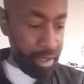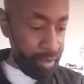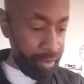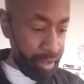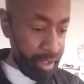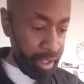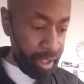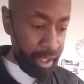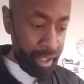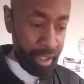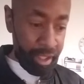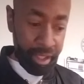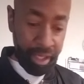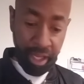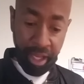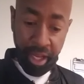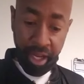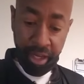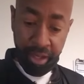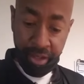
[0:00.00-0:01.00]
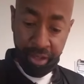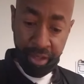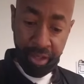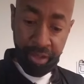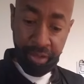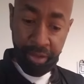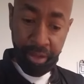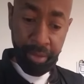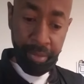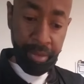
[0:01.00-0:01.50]
of cheese to add to
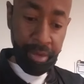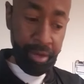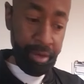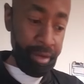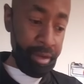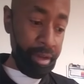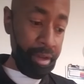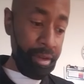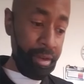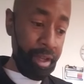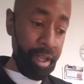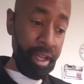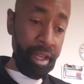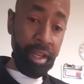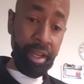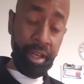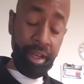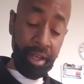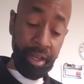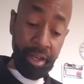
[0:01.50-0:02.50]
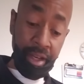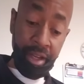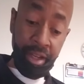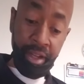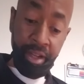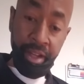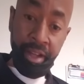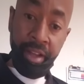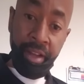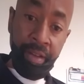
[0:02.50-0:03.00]
this, so we're going to go ahead and
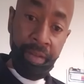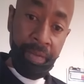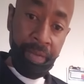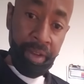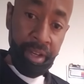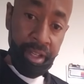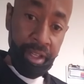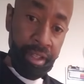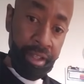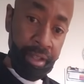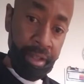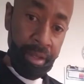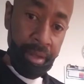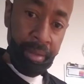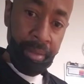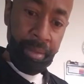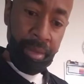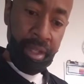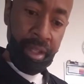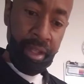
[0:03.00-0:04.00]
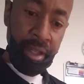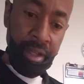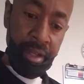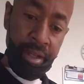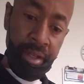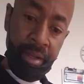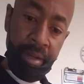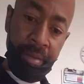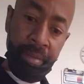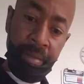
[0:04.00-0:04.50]
finish up with
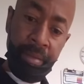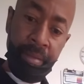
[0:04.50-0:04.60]
our